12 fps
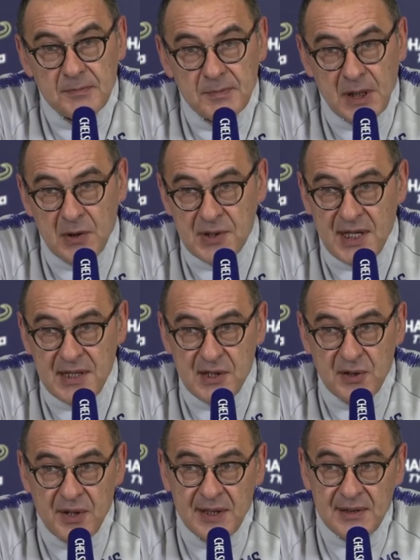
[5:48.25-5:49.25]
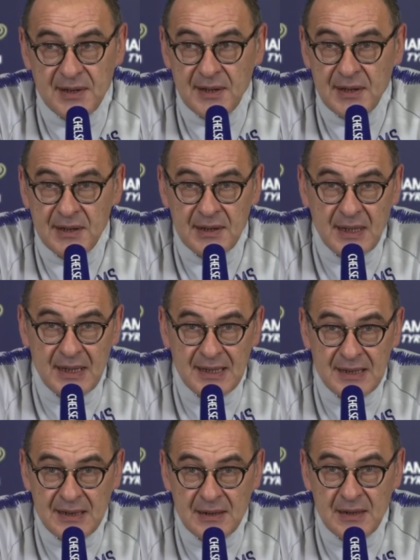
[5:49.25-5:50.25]
Because I saw that
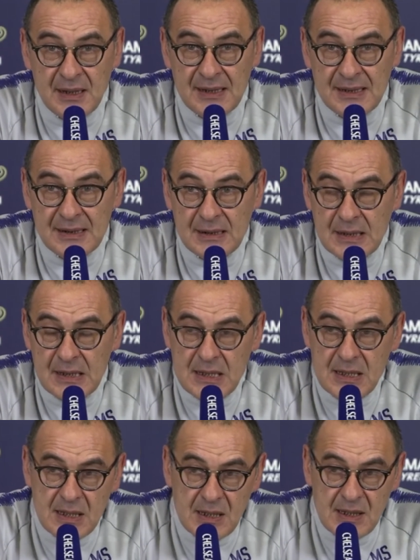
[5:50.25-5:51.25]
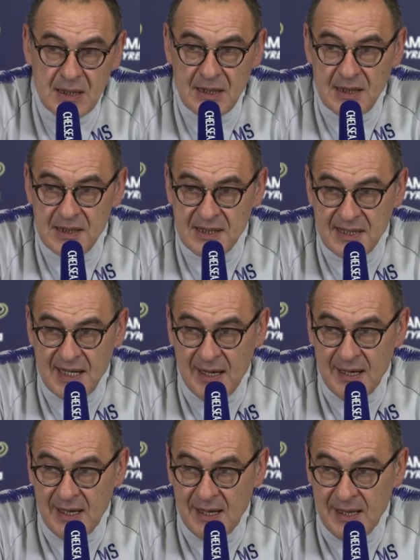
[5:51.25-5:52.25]
in
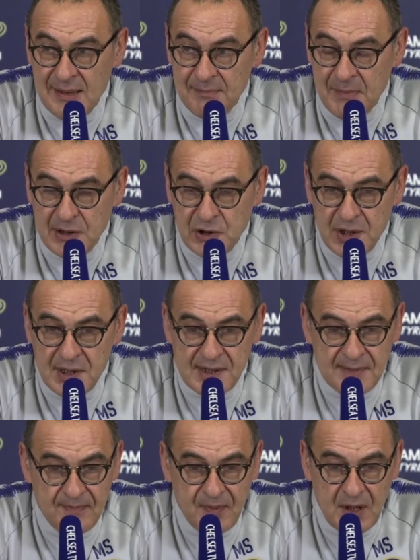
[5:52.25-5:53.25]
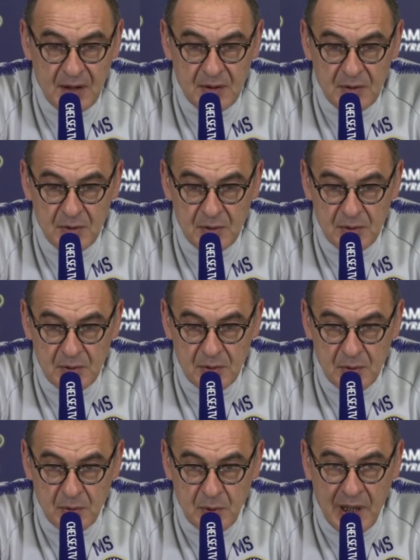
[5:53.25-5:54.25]
some matches,
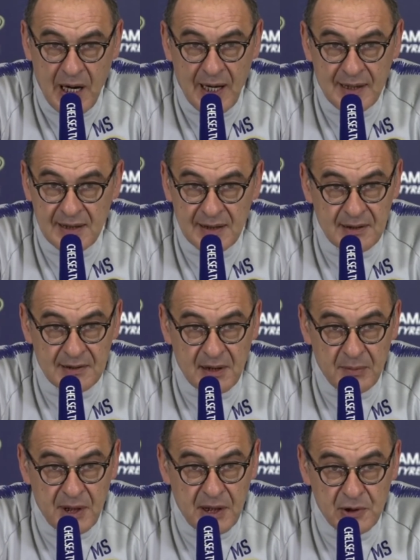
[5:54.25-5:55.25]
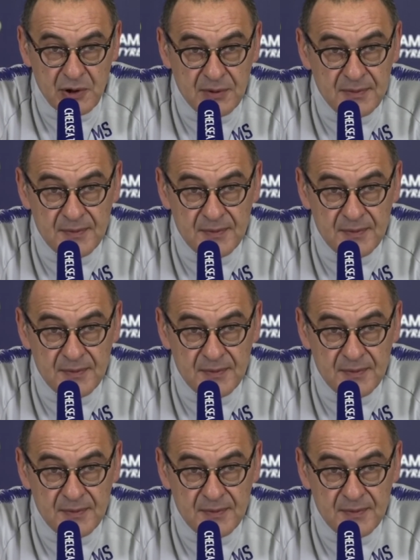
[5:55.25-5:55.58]
we lack determination.